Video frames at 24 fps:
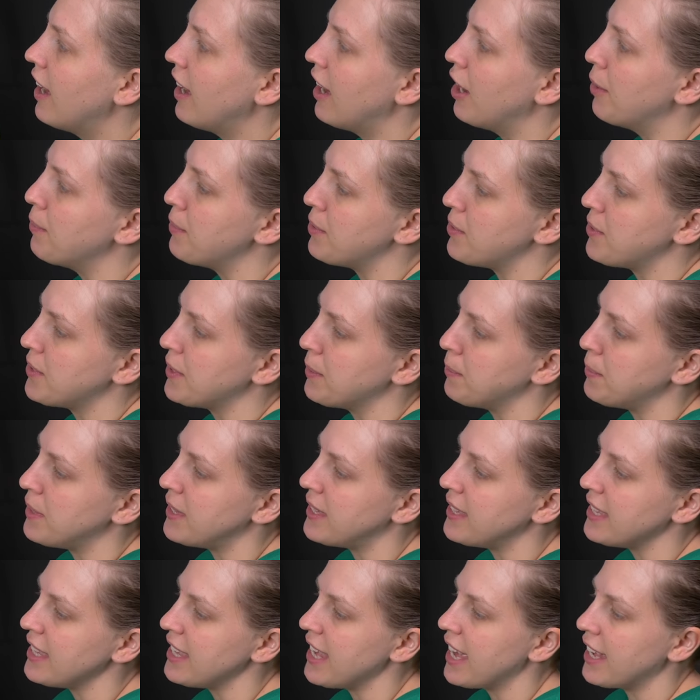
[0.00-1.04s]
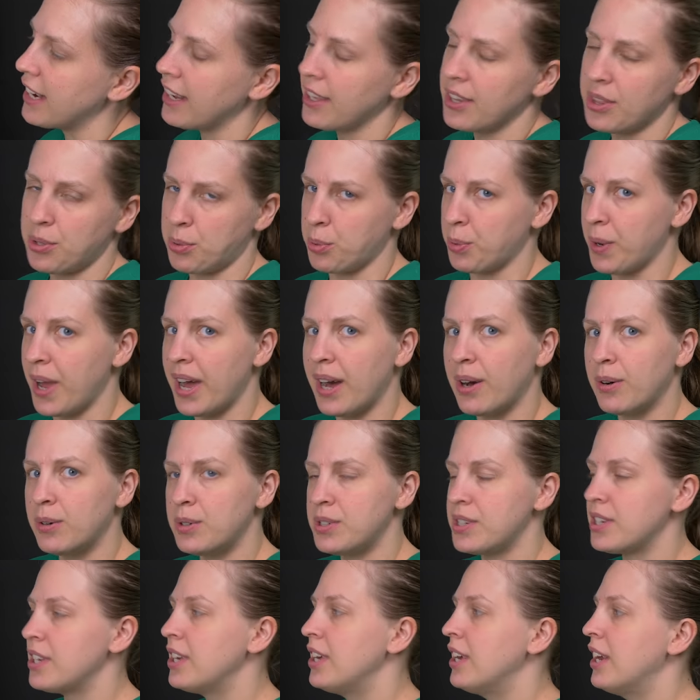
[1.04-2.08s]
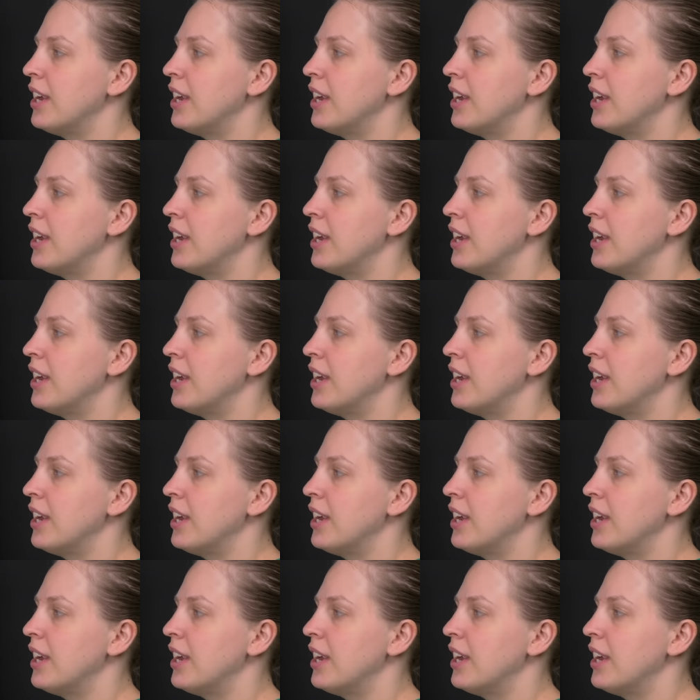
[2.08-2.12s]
Um, there's some sienna throughout.